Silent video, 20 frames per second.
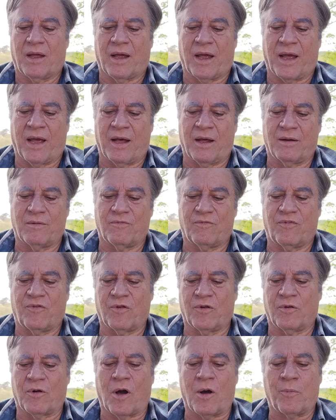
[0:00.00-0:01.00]
And
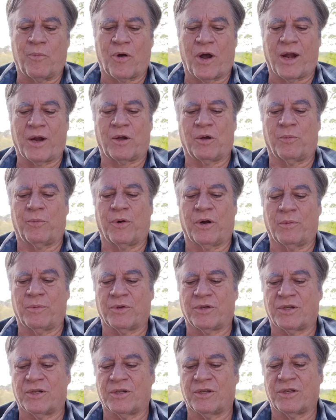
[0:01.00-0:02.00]
for all practical
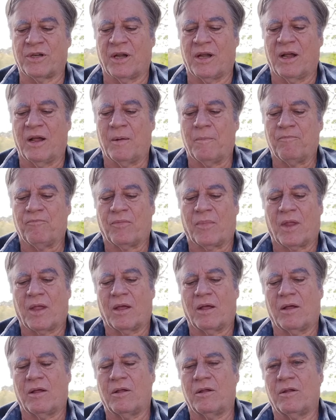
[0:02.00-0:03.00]
purposes,
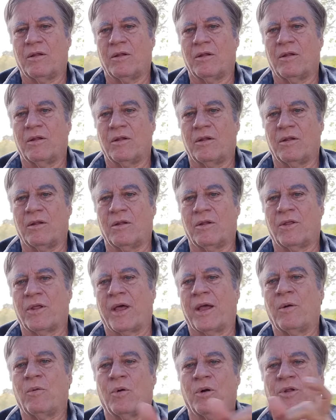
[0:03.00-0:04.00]

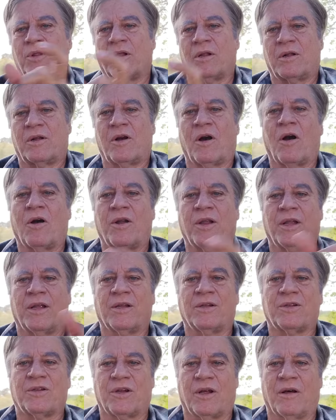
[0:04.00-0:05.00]
they were the
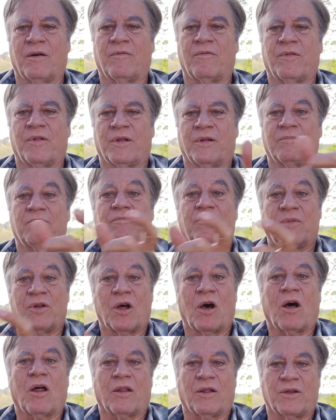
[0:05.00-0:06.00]
guardians of the
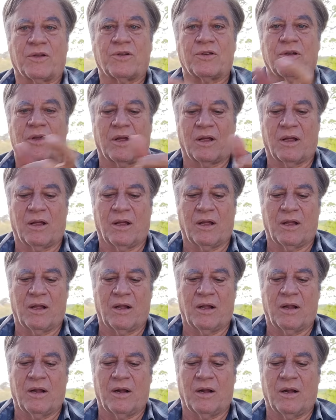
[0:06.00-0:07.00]
knowledge.
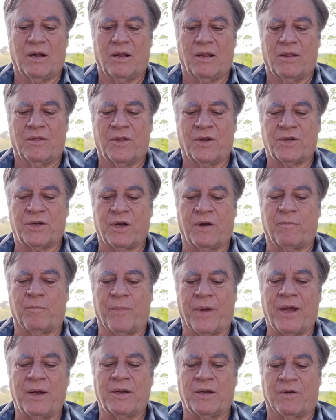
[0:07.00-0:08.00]
The
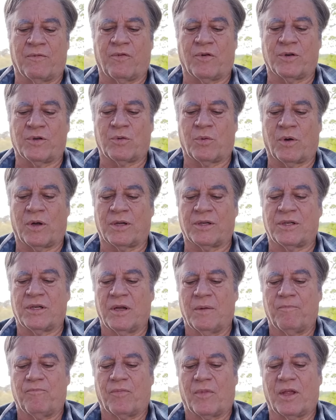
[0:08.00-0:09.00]
main difference
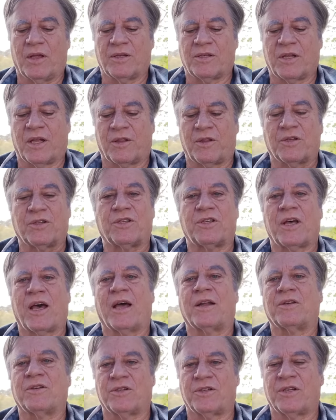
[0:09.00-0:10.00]
is that the
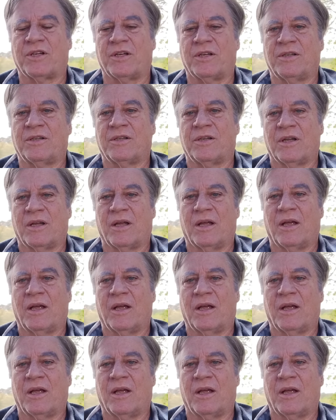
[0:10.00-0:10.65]
Sadducees